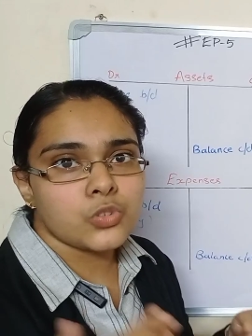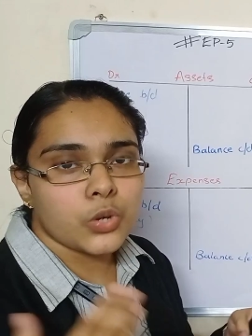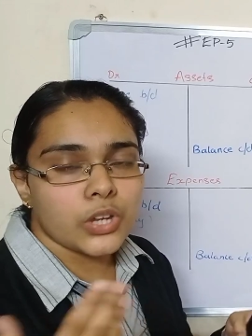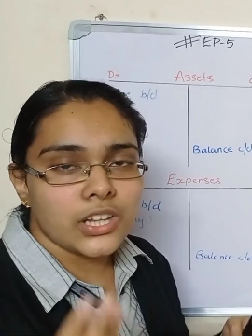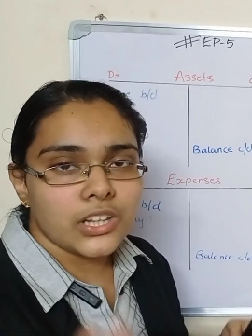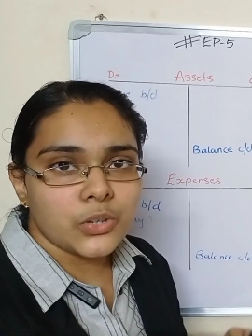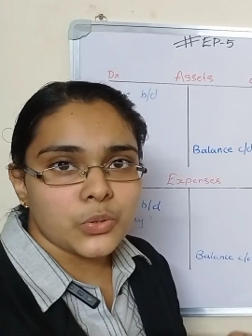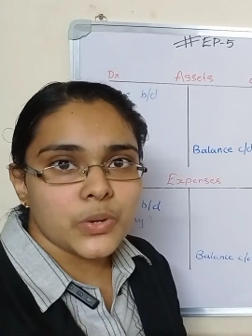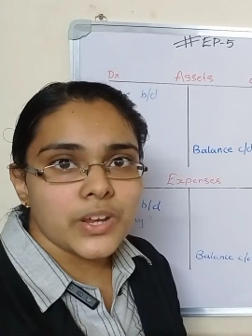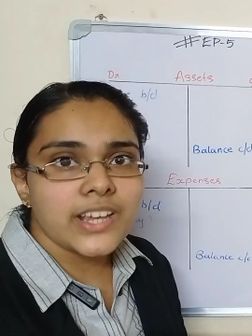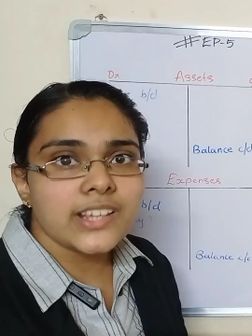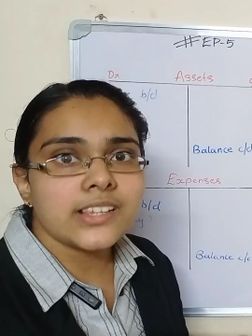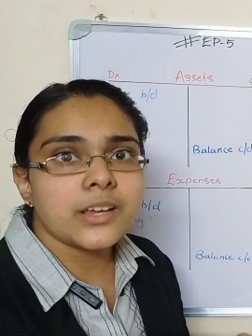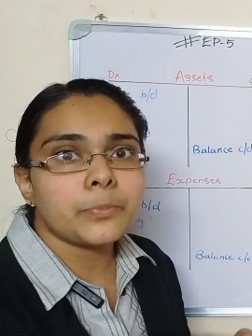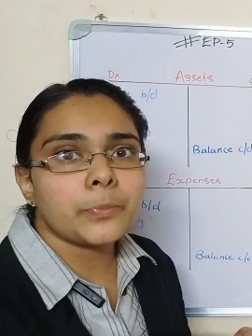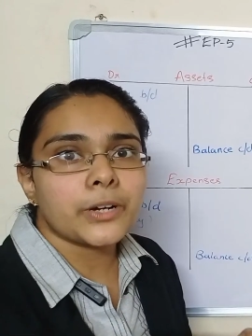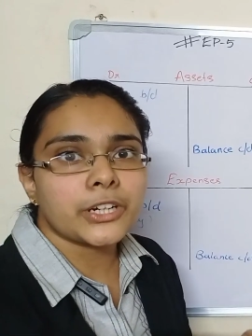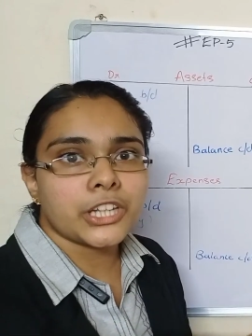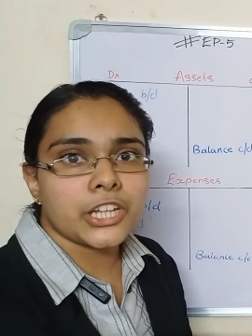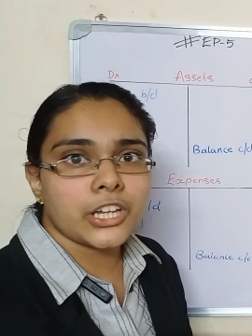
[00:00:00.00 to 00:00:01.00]
to increase
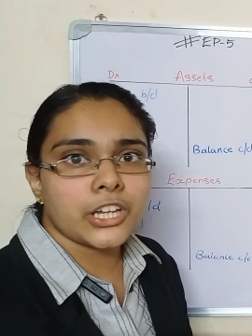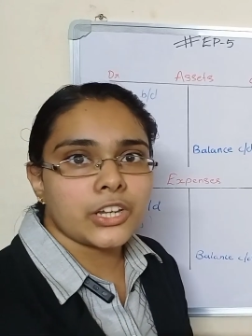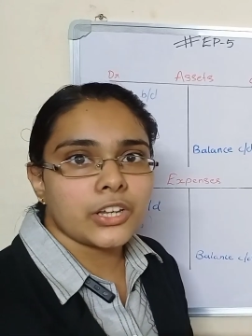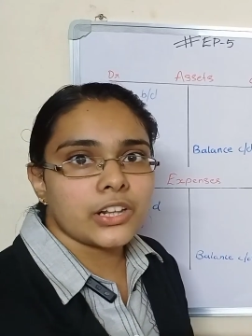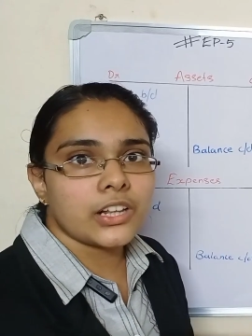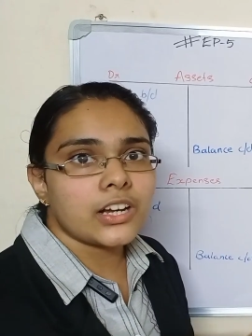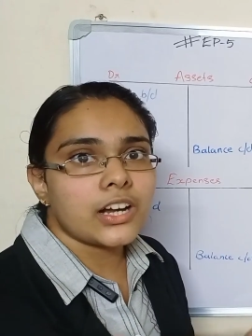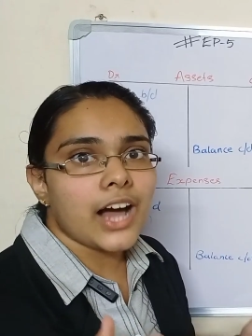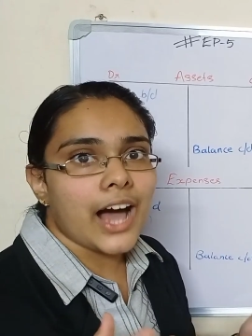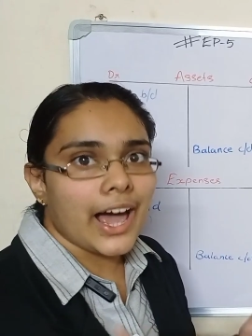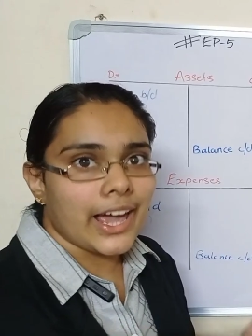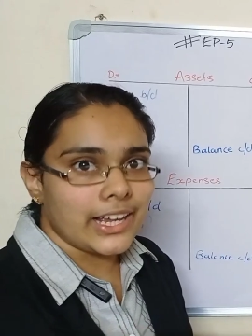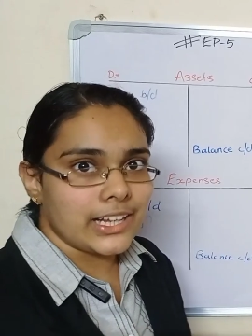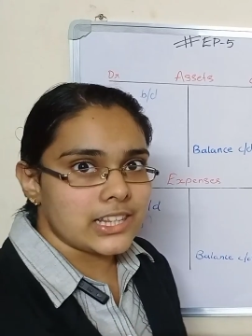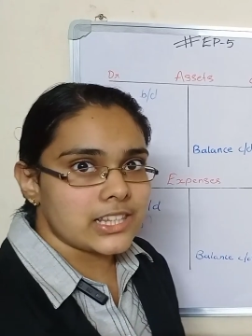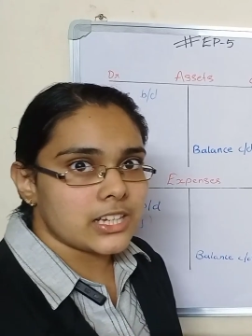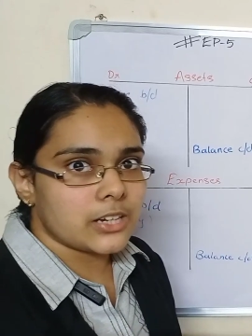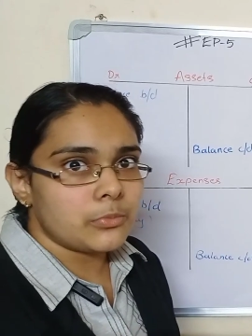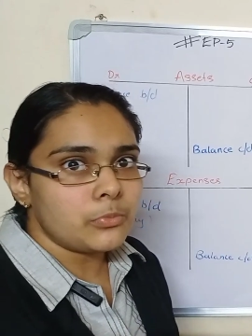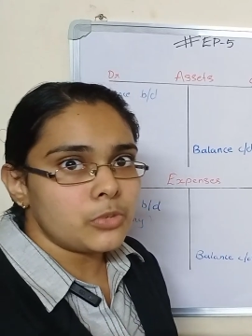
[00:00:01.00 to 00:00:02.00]
a particular
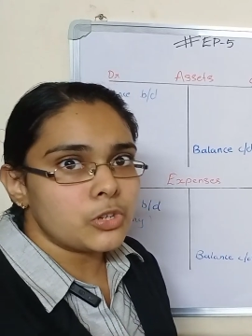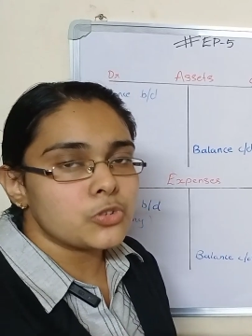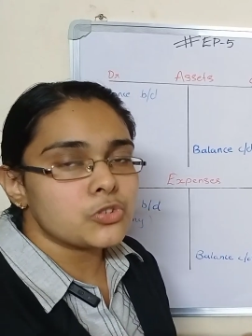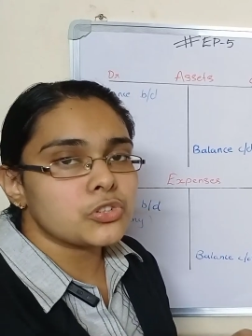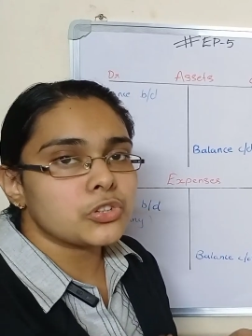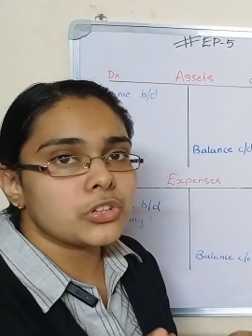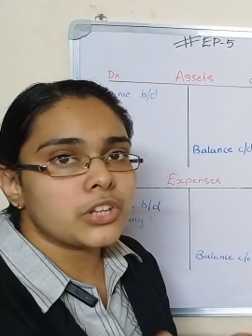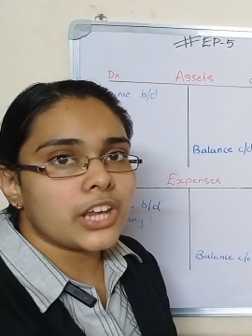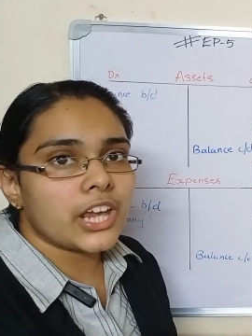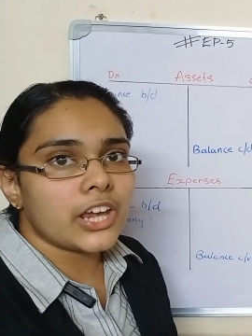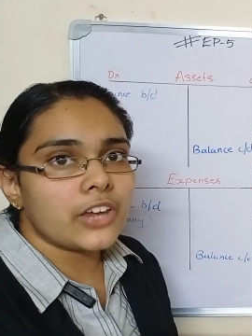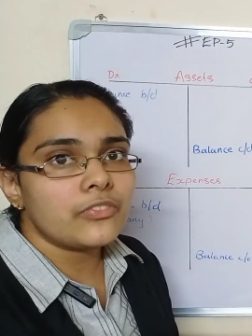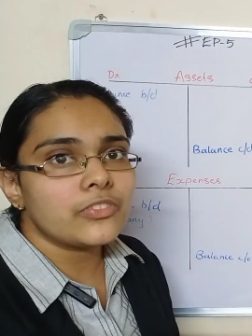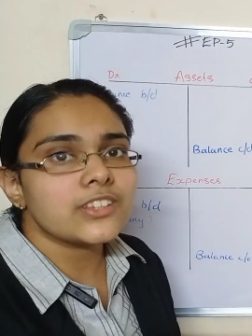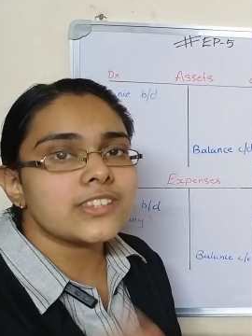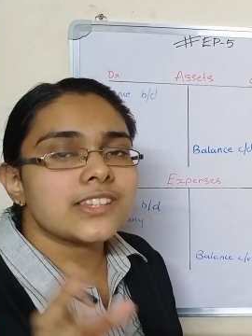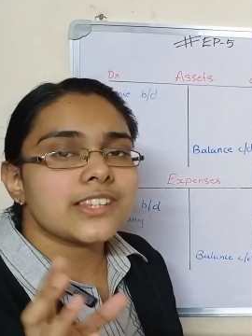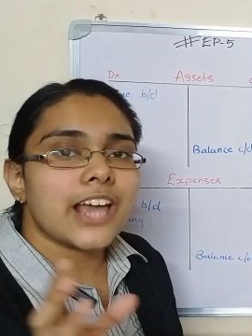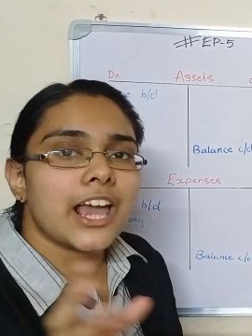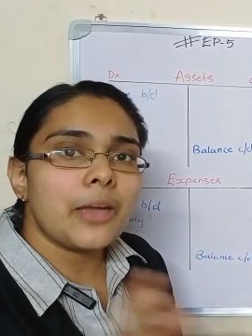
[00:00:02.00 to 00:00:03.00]
item, you should
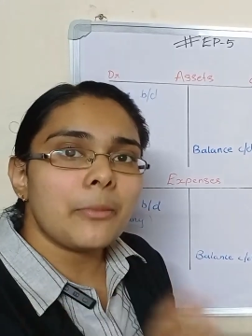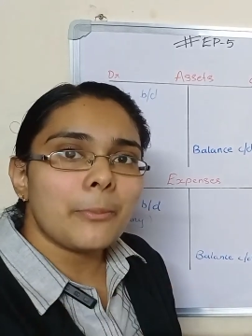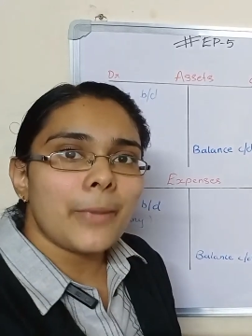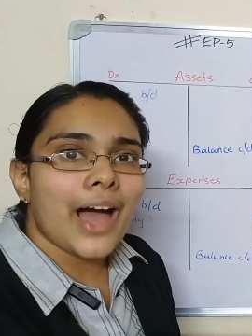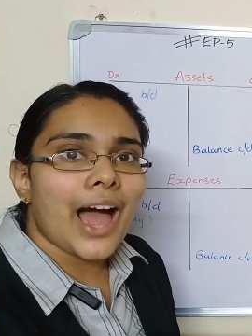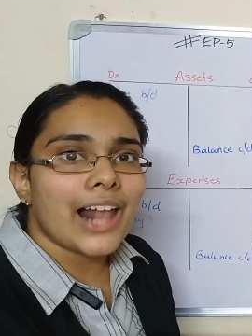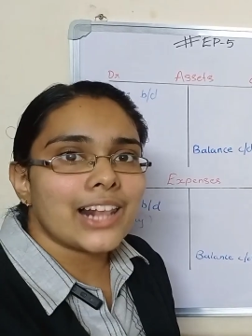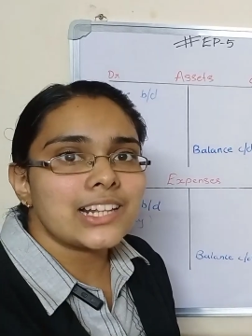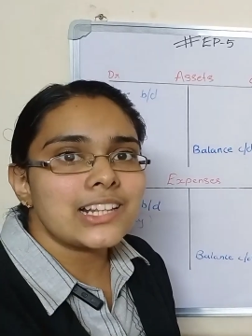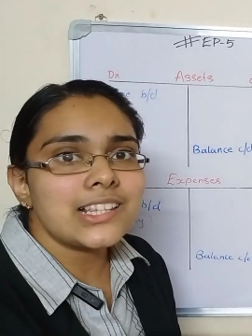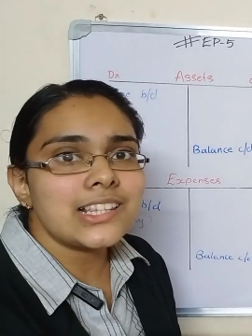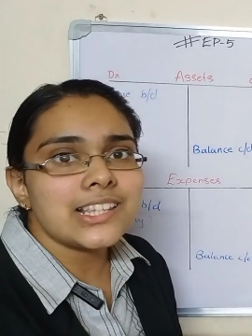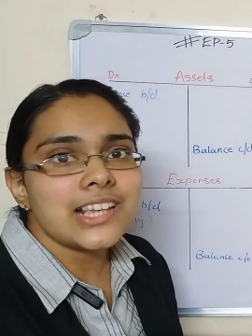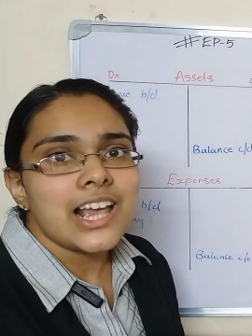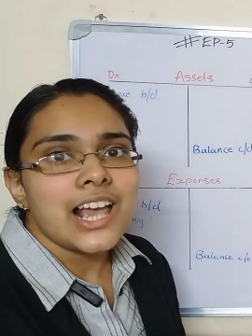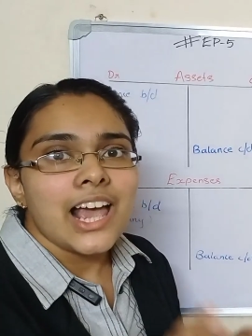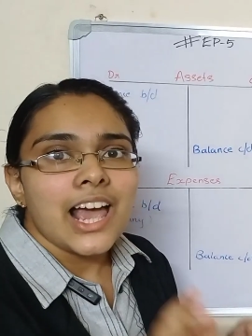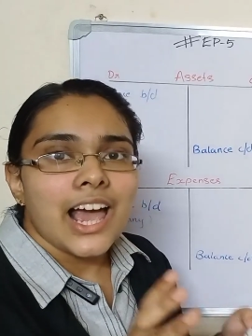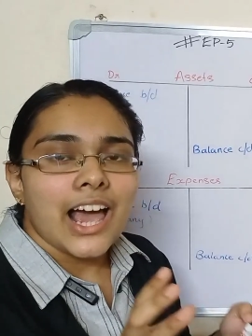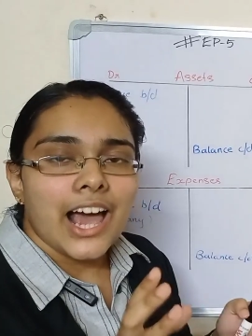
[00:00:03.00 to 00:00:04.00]
give the same balance
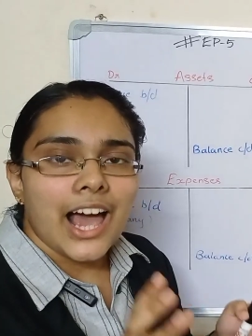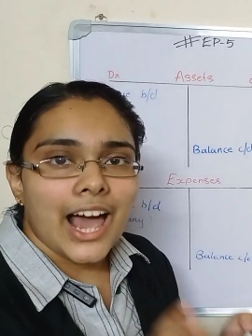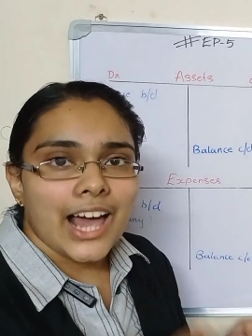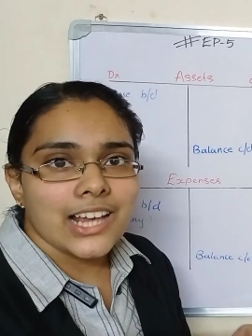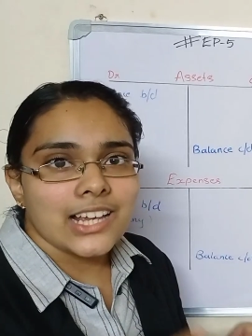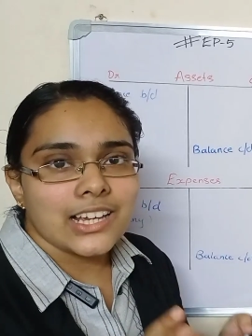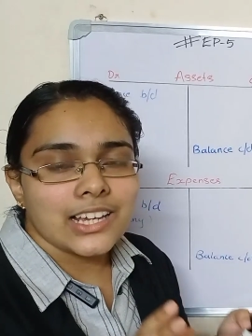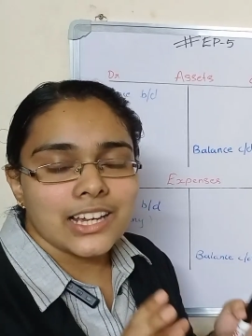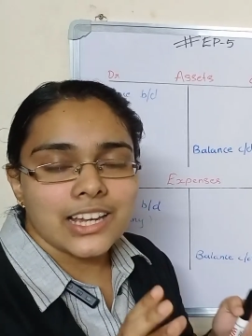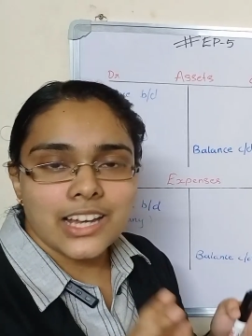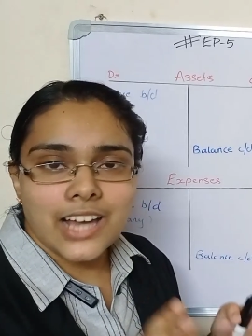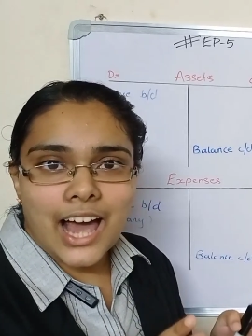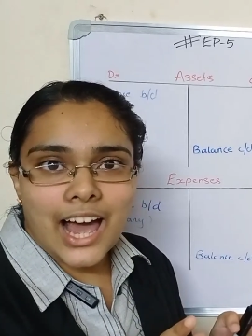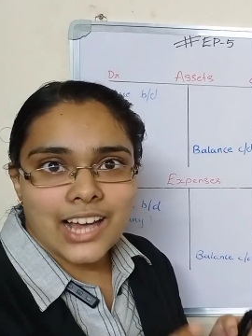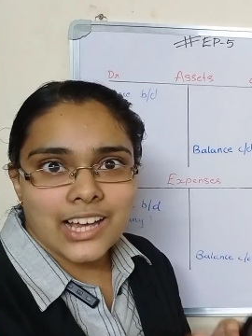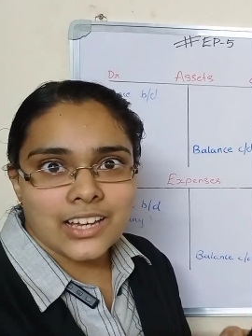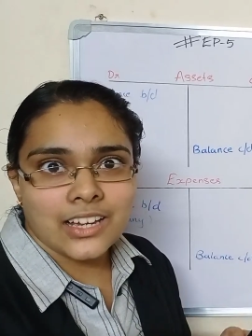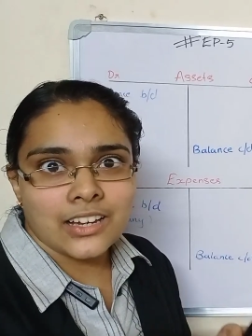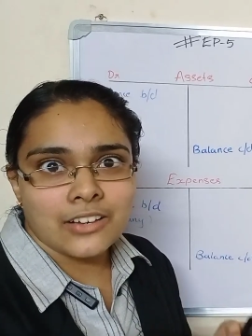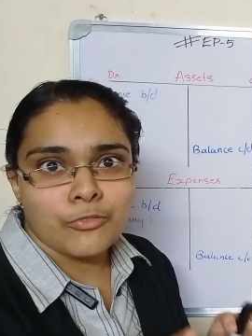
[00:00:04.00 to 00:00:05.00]

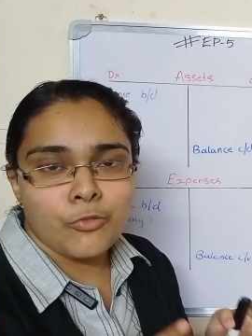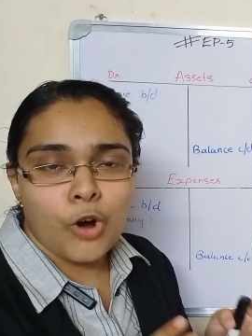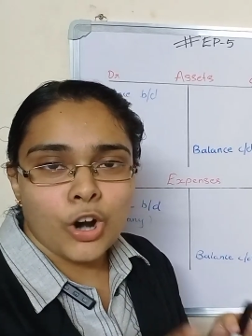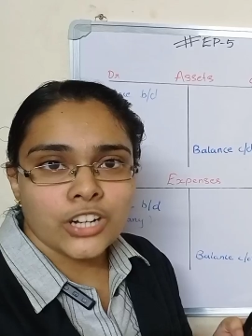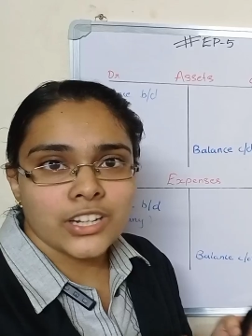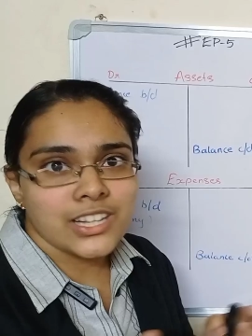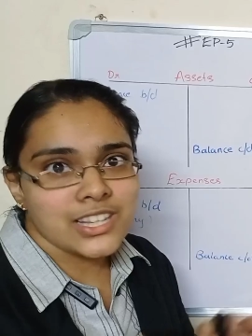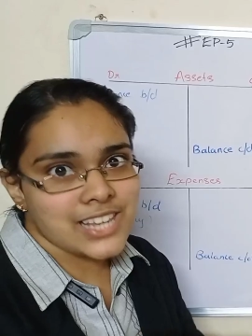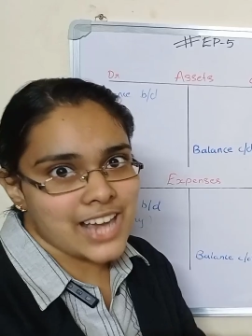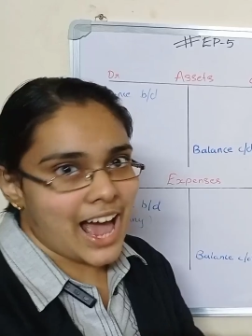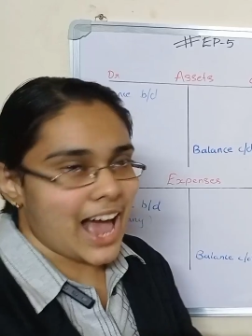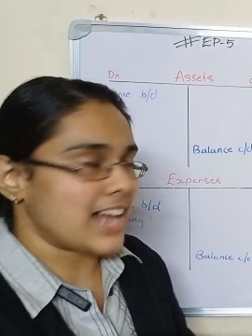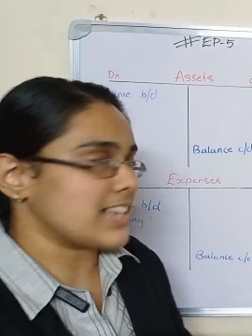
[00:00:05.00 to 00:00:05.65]
what it